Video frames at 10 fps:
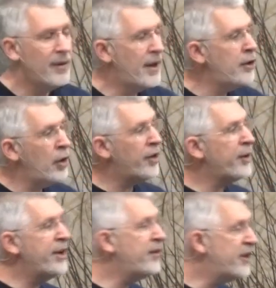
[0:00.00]
that no
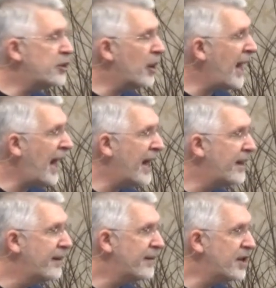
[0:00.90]
other individual had
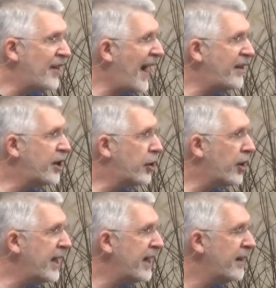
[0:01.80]
to that
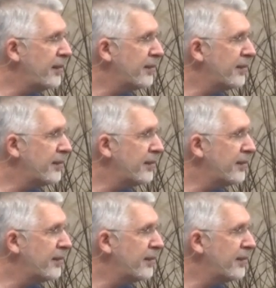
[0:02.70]
degree.